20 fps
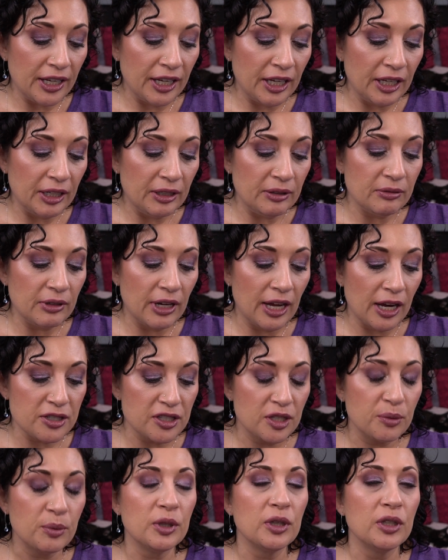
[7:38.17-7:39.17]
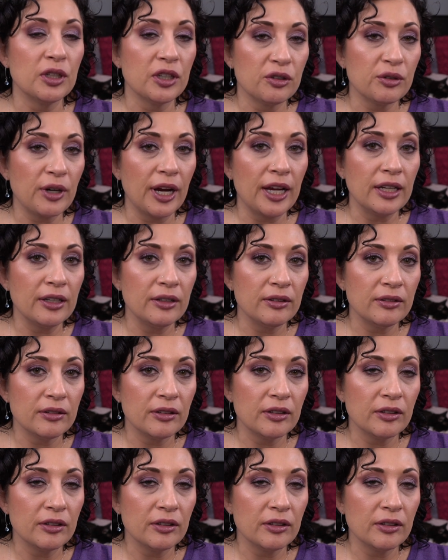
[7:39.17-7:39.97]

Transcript: it actually would look great.